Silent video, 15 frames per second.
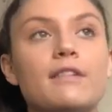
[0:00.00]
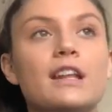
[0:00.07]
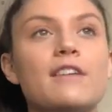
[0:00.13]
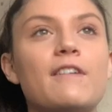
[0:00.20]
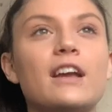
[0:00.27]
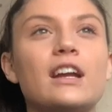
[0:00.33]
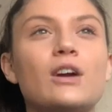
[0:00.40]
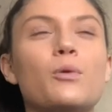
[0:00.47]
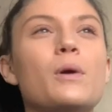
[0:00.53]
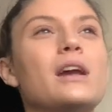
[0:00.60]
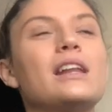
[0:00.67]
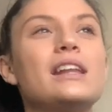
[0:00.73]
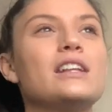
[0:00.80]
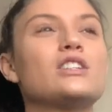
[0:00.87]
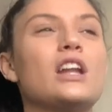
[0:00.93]
and if I
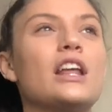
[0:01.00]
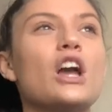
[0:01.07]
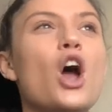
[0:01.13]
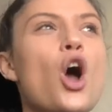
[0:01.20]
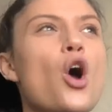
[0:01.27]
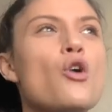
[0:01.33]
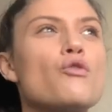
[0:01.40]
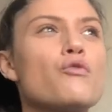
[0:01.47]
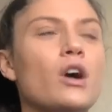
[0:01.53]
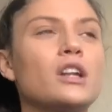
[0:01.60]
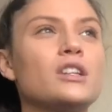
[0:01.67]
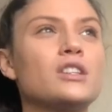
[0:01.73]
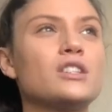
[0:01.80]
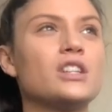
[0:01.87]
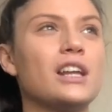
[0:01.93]
quickly need to like
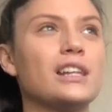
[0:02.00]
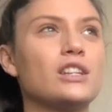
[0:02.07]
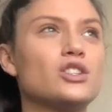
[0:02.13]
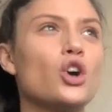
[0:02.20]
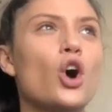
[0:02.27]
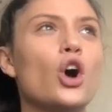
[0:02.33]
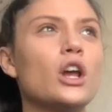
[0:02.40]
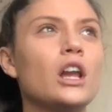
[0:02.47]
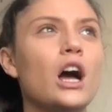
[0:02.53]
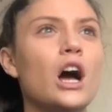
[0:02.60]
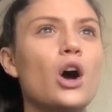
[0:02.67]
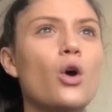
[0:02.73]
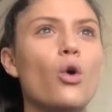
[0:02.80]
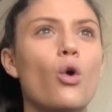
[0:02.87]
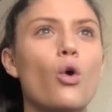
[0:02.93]
run to like the toilet
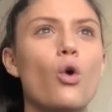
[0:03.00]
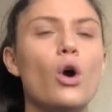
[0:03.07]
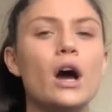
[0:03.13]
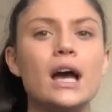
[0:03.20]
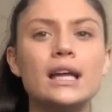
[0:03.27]
or